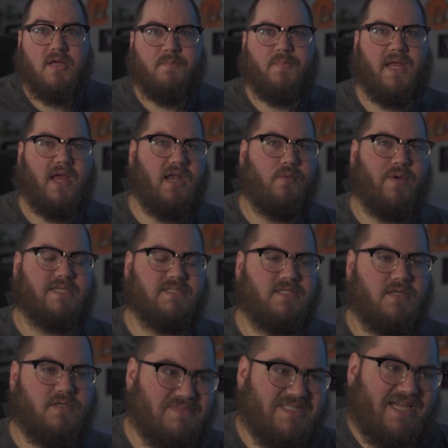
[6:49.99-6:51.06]
But anyways,
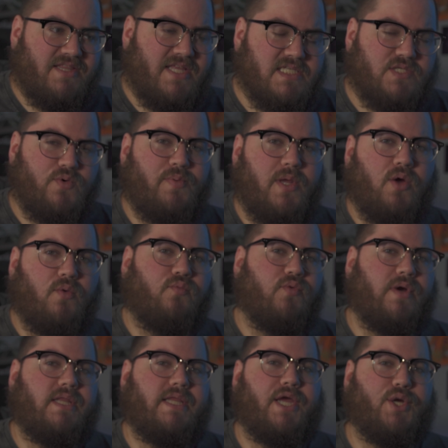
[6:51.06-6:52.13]
this would be a
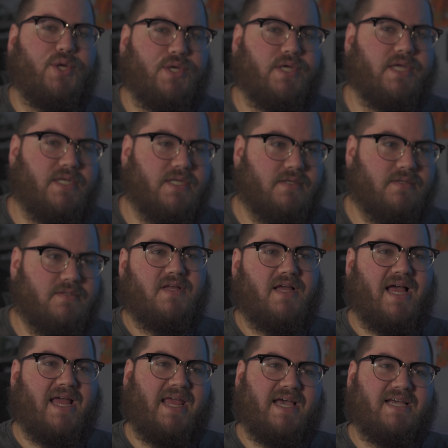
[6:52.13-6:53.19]
really good,
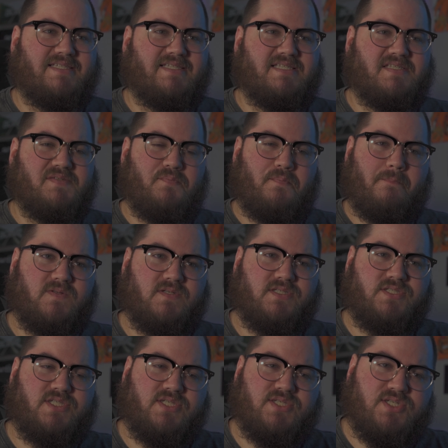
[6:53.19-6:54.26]
I guess,
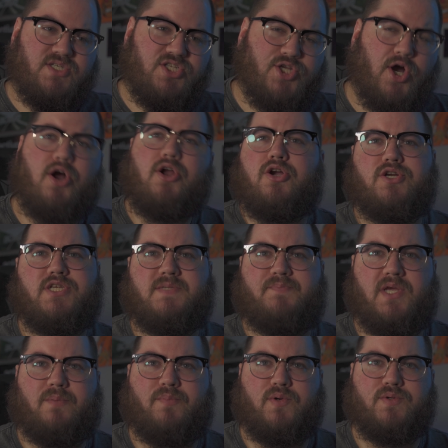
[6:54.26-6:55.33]
starter
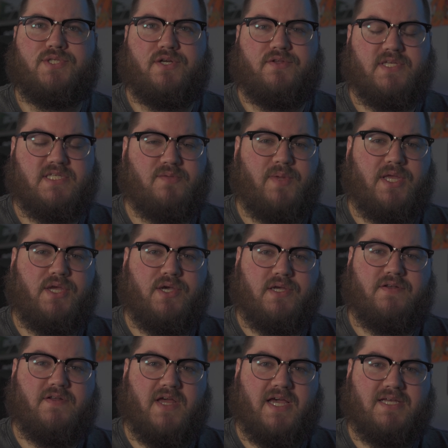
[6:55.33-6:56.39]
speed booster. This would be
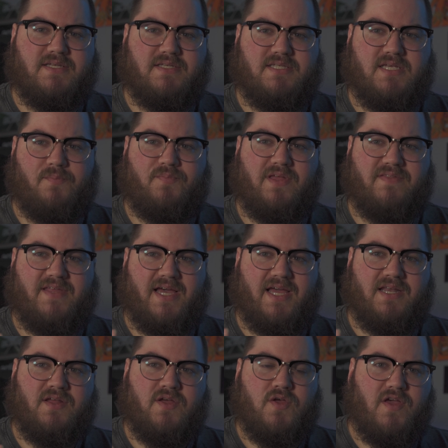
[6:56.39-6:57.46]
good as something
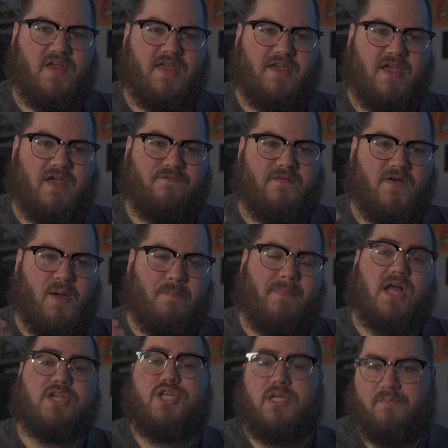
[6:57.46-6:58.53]
that, if a
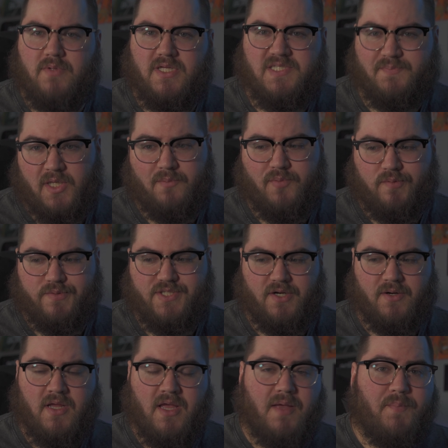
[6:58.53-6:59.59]
budget speed
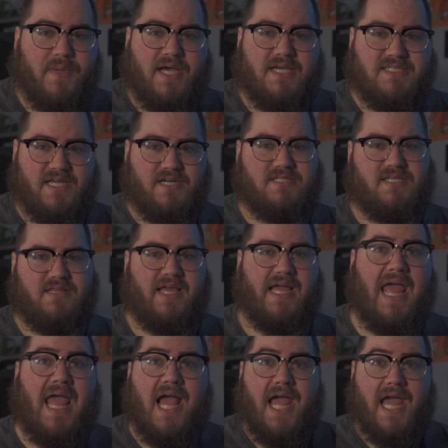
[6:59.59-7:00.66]
booster, because here's the thing,
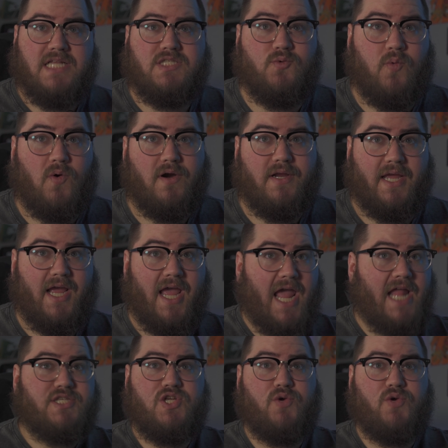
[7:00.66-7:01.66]
it's working, it's